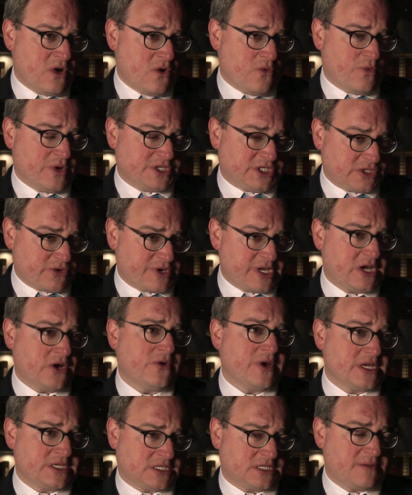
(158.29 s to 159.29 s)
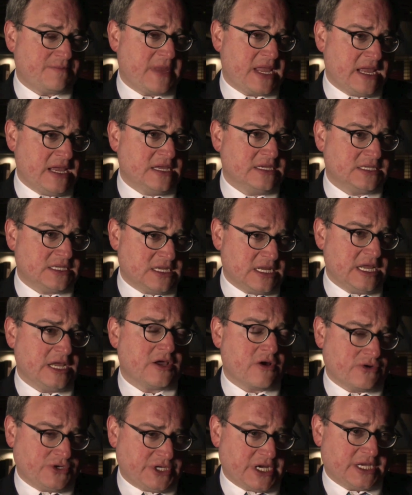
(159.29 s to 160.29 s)
What's so curious to me is that
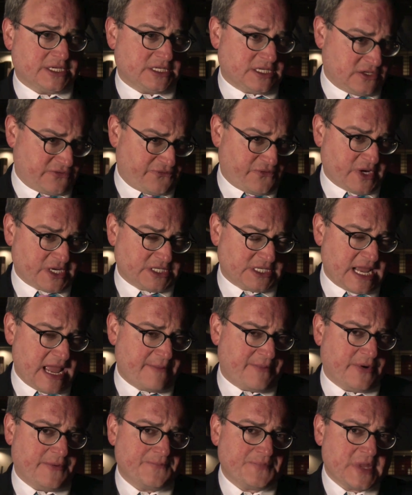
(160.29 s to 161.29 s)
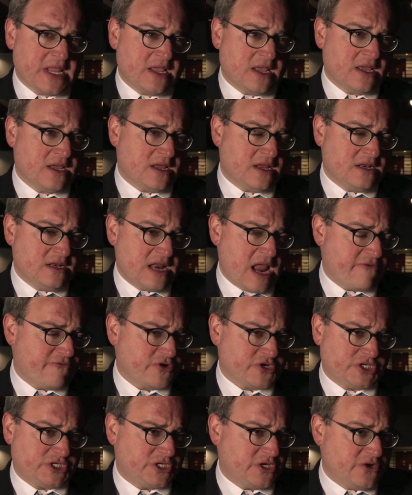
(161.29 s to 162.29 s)
eco-justice, for example,
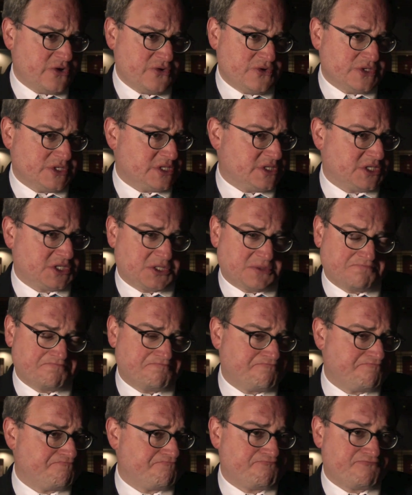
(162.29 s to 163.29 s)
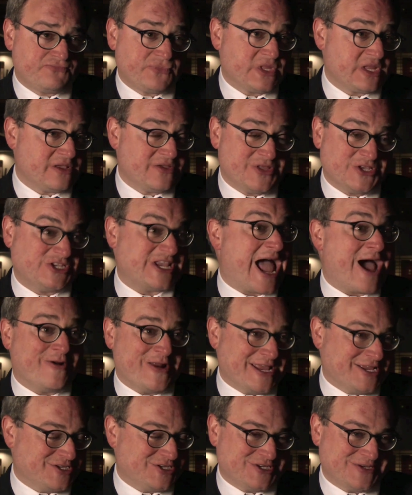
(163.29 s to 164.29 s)
never sues the
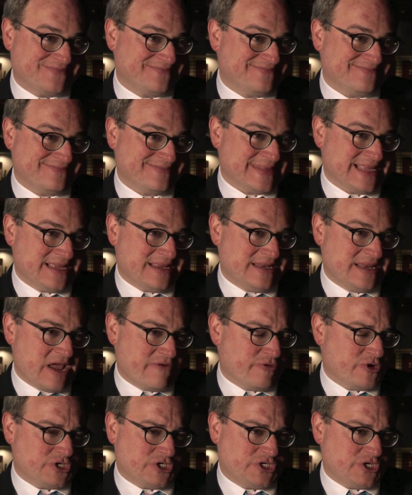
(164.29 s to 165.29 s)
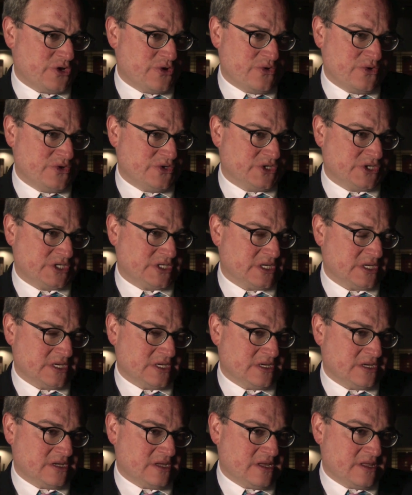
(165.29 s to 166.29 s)
Saudis, never sues
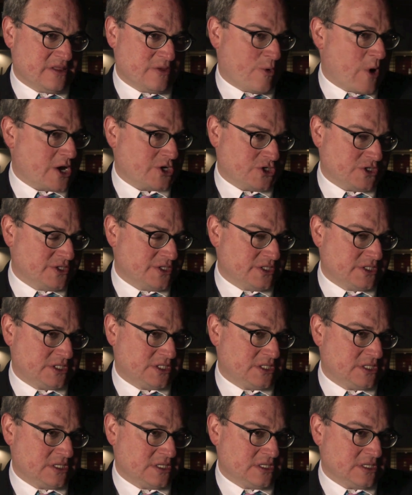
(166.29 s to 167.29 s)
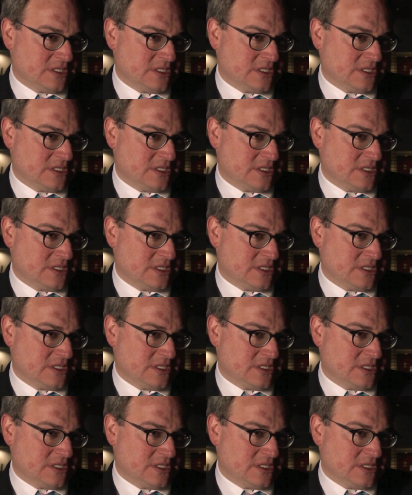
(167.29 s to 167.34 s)
the Russians.